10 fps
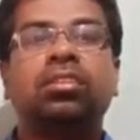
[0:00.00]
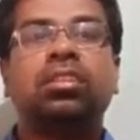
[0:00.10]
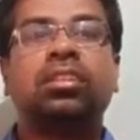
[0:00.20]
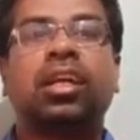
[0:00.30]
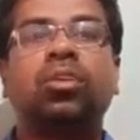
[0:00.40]

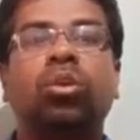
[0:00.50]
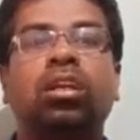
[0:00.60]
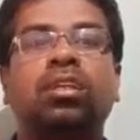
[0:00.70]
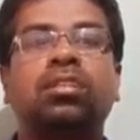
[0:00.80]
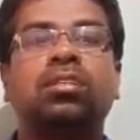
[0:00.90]
The second
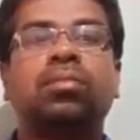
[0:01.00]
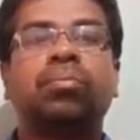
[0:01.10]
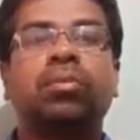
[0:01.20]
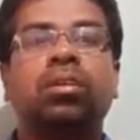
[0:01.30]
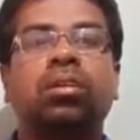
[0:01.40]
one is,
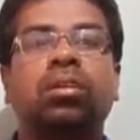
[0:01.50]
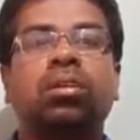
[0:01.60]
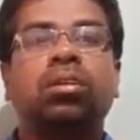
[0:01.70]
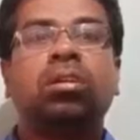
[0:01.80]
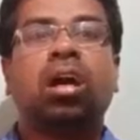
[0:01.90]

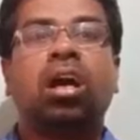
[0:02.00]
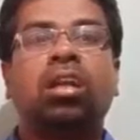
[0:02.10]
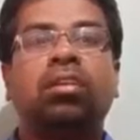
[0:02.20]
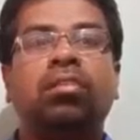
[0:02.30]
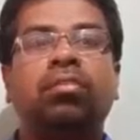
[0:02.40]
and